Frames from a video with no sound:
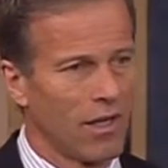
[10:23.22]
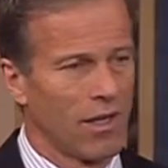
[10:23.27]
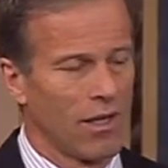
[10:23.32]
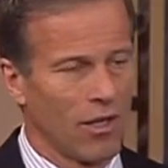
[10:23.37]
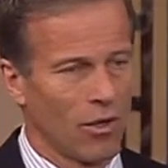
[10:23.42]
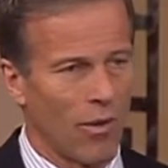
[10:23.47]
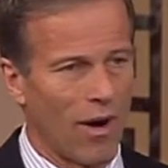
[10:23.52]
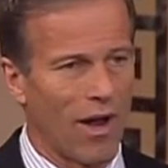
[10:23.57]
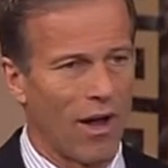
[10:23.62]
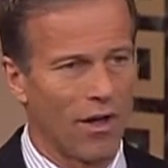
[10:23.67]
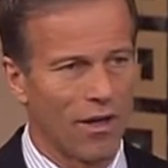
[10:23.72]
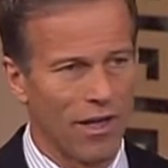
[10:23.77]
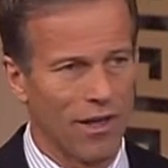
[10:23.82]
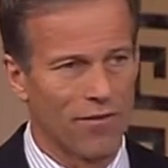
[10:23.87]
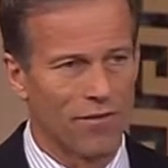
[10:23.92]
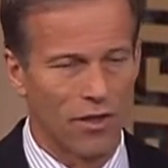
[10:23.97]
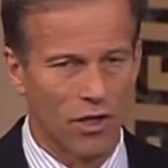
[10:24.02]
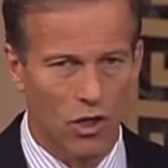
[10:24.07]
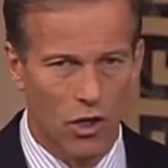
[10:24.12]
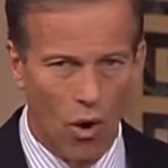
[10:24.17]
Well,
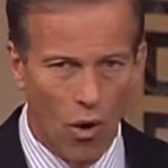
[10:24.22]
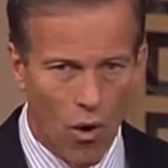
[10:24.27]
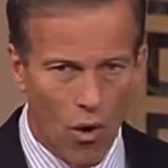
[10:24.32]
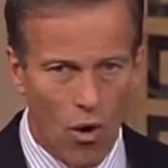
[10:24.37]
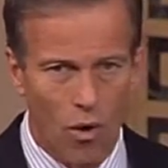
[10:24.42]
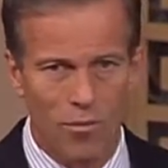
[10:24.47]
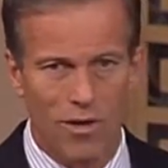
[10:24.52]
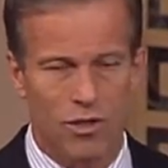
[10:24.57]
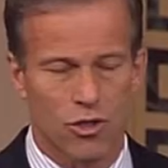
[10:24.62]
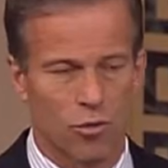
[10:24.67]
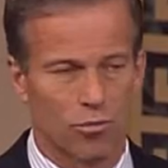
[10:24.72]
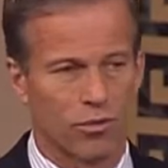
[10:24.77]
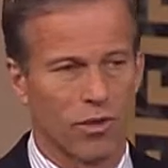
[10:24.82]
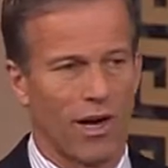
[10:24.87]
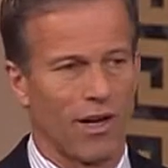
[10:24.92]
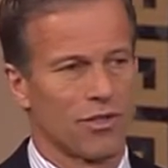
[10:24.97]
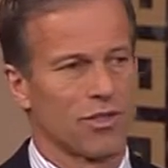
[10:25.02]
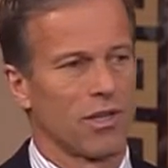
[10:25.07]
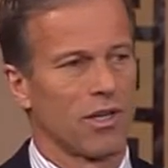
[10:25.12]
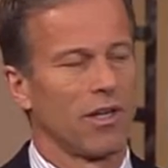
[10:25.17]
if the goal, Mr.
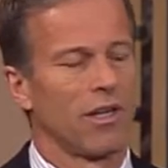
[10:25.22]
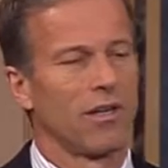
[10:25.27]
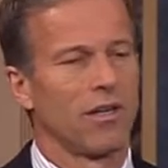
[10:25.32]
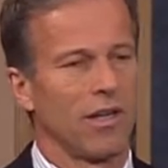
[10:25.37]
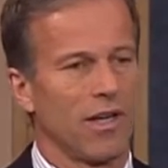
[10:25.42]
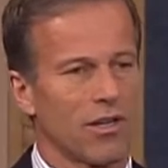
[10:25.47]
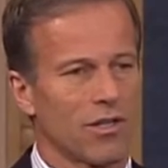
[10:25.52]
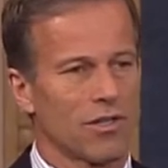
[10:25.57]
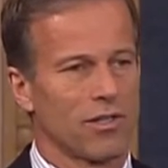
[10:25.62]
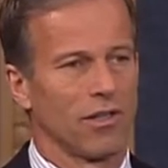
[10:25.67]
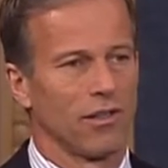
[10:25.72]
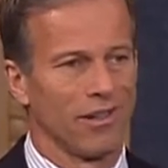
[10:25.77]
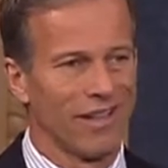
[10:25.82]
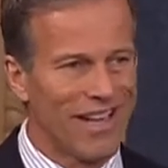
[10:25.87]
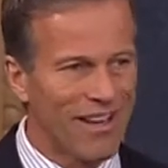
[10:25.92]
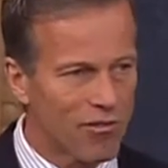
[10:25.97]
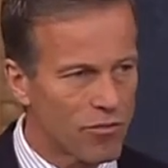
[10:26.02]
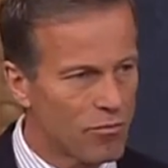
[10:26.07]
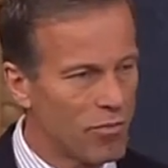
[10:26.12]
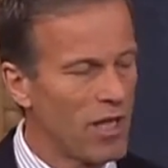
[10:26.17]
President, is to
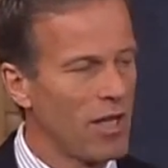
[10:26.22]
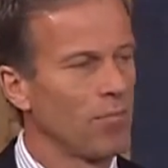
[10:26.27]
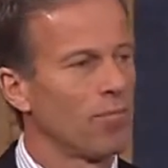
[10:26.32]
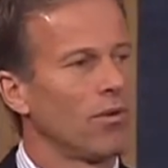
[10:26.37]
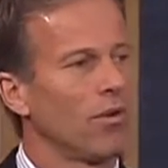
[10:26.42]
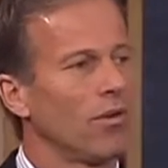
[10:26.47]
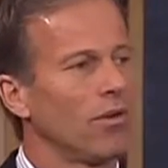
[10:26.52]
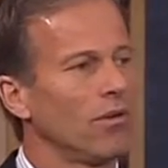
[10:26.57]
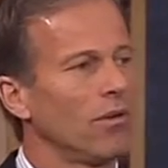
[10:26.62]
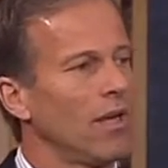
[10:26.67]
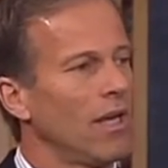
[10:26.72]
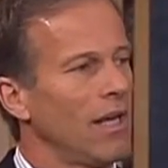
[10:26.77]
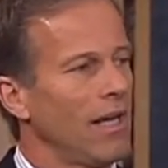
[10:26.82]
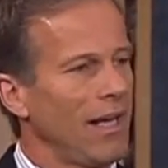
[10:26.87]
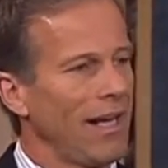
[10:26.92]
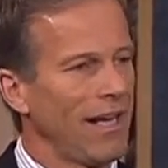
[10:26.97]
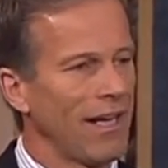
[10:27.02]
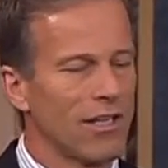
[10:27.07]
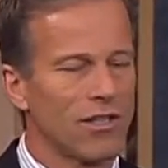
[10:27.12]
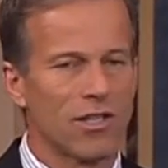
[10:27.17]
lift people
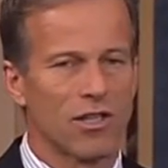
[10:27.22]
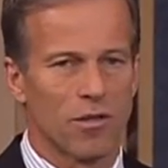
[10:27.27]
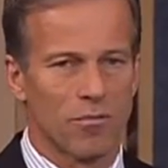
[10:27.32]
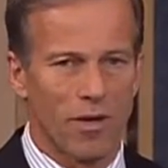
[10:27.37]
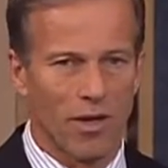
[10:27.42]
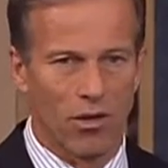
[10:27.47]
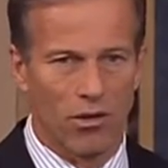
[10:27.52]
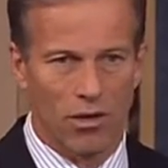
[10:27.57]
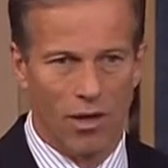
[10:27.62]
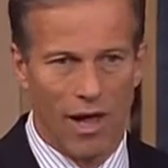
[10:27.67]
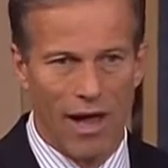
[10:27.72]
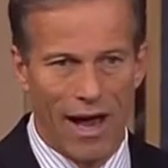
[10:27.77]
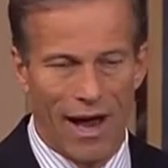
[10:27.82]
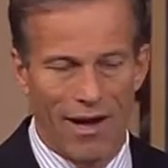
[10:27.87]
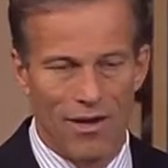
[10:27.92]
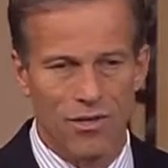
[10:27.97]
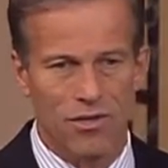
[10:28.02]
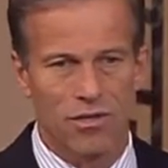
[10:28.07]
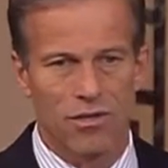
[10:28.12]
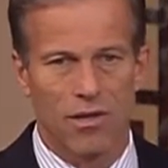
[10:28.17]
into the middle
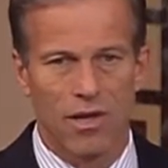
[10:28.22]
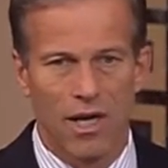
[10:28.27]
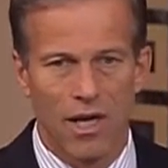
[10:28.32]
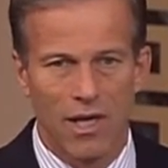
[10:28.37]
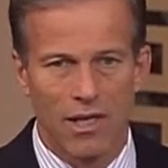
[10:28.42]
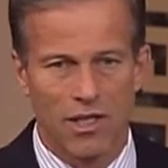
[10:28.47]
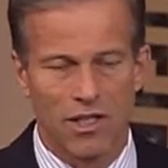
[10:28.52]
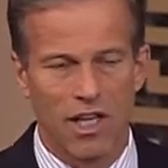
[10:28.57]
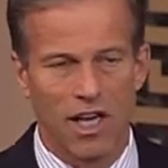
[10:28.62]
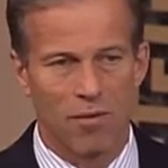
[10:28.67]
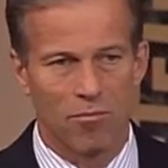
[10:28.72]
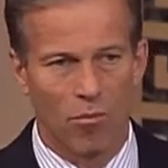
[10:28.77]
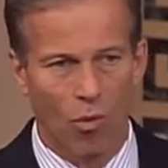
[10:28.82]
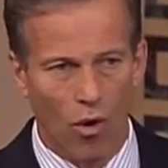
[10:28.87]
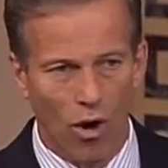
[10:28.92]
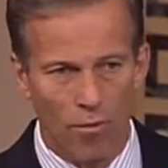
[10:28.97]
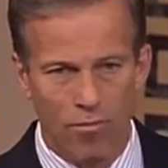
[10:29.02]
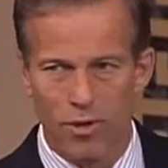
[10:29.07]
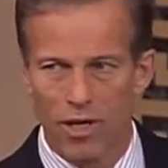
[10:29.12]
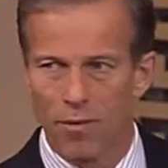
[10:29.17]
class, to get
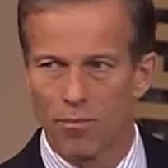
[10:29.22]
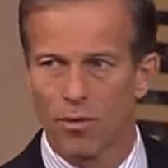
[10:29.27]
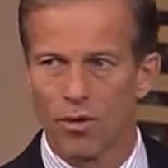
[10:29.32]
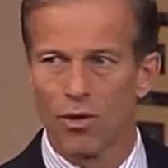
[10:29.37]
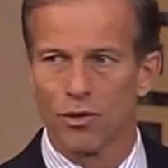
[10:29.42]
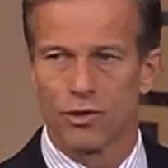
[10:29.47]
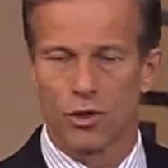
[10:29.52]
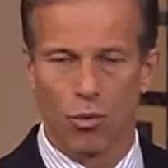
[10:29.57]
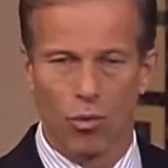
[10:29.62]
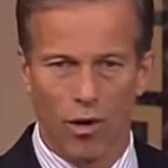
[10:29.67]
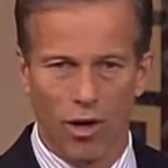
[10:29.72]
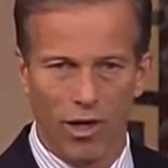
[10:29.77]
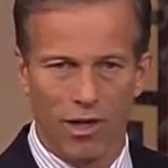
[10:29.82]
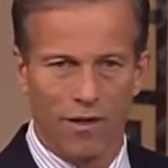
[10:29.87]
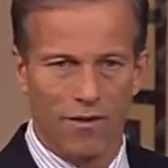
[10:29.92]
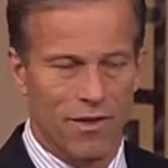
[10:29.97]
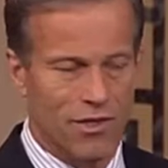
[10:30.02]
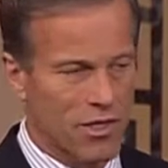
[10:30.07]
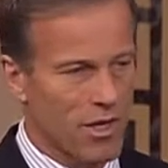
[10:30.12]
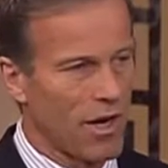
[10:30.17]
more people to work
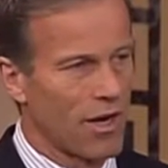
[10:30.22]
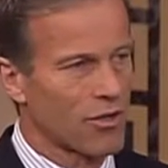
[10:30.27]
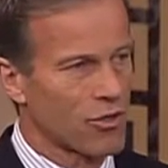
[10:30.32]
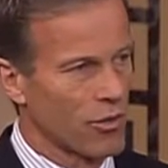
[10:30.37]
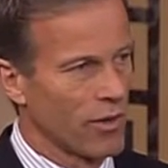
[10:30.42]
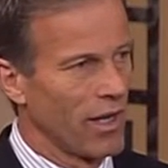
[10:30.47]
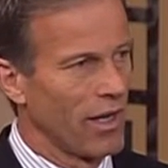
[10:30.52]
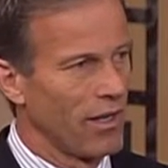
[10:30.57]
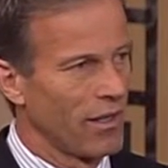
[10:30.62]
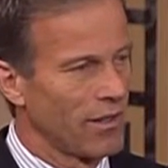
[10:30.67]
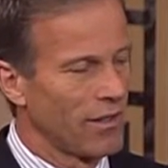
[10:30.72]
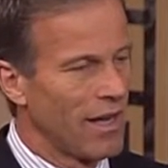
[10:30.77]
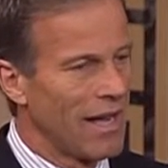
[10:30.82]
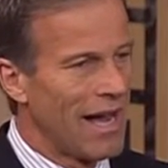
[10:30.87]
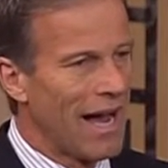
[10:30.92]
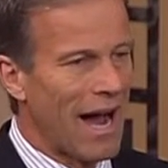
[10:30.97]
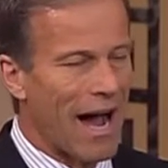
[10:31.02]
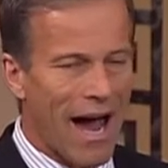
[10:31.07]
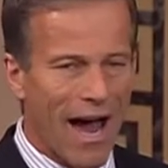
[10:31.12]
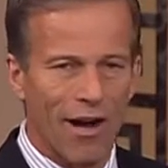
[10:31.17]
in this country,
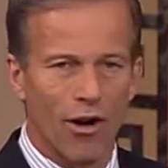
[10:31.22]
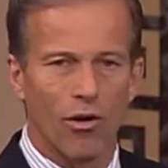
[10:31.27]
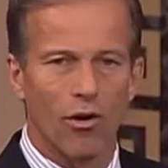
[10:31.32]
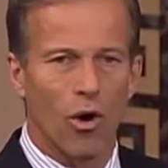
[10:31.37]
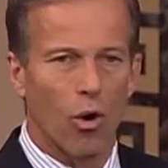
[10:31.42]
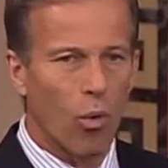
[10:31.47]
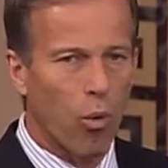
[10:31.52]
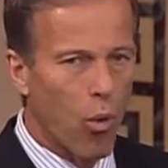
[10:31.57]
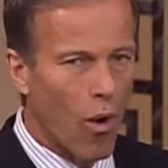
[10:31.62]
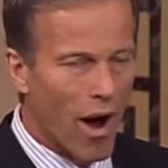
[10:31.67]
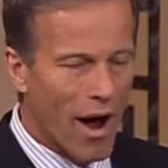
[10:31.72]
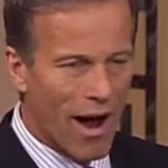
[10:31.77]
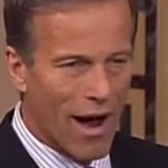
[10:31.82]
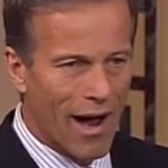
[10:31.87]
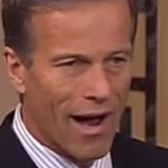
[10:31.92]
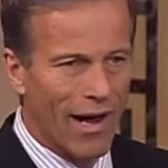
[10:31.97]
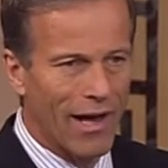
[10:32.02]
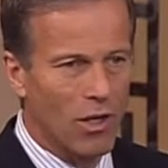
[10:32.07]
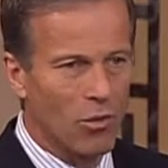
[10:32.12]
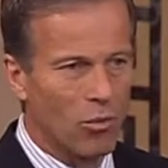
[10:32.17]
I don't know
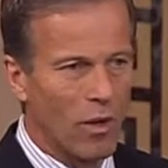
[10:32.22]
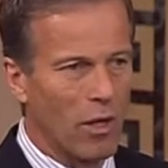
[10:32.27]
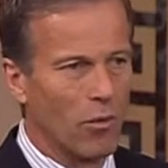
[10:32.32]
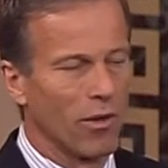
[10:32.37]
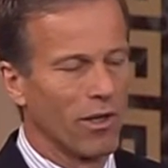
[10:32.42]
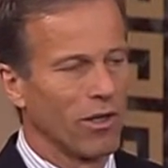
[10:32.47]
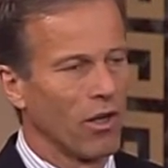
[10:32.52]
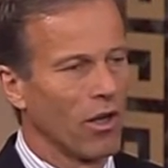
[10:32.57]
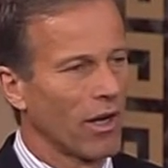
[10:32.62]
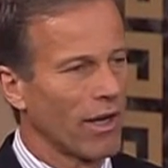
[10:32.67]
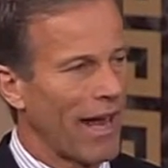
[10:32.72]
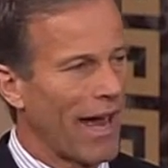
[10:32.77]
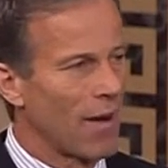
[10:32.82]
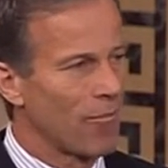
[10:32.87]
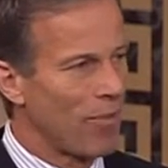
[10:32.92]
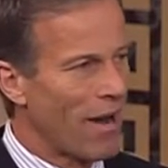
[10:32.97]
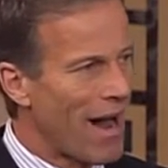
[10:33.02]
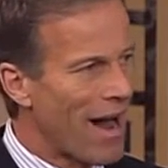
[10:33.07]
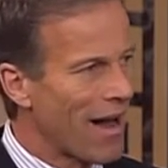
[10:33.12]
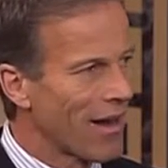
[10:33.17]
why we would look at
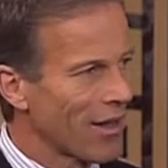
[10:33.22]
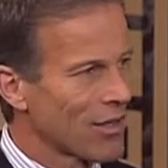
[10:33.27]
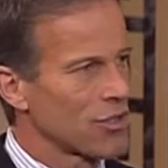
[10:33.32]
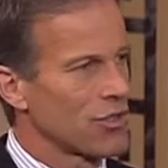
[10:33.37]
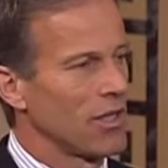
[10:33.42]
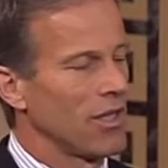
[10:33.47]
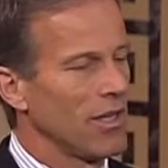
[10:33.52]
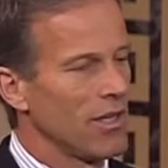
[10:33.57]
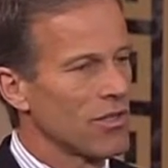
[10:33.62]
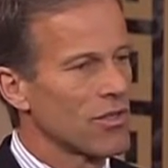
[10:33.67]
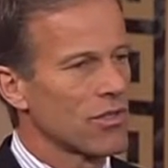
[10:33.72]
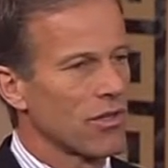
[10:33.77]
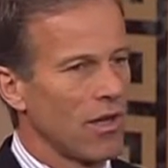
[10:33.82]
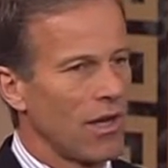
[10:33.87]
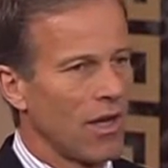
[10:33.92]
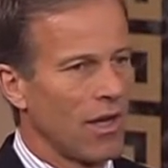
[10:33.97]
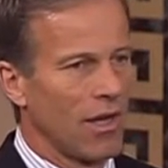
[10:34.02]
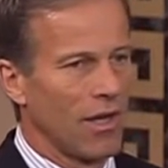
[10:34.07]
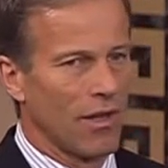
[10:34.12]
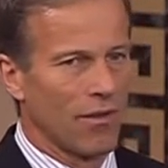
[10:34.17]
policies
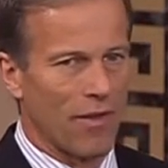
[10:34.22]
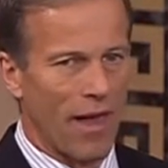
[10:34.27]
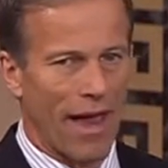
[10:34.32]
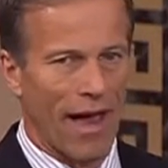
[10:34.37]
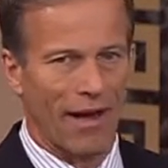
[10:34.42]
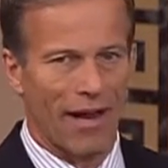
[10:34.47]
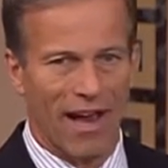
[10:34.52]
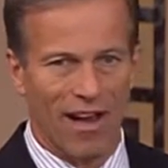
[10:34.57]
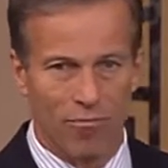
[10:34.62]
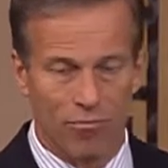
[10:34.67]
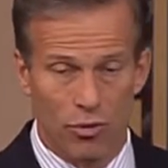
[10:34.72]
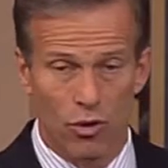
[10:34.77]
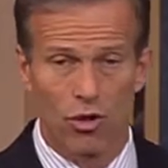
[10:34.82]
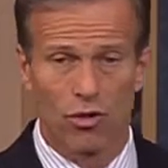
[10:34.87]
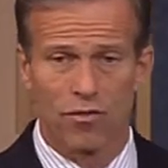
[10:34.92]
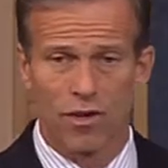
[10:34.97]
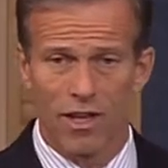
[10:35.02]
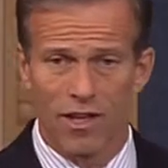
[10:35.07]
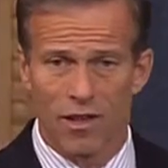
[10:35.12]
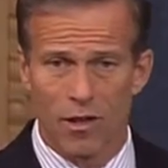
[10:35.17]
that have
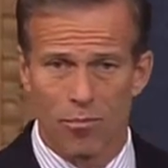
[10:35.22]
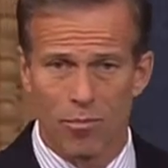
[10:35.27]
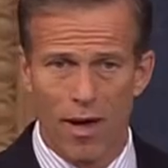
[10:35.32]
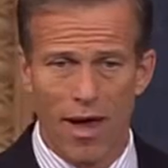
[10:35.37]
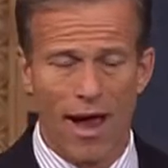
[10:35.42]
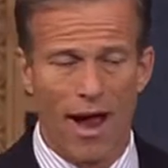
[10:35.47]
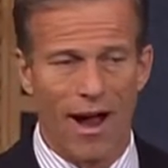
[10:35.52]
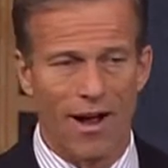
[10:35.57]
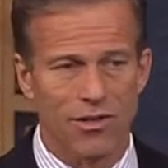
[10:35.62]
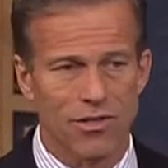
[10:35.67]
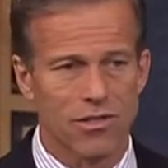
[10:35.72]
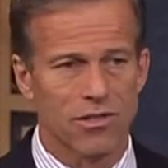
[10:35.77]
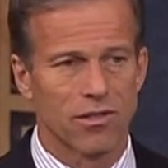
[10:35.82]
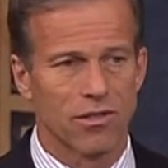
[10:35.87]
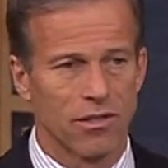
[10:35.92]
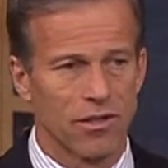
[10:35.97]
proven in the past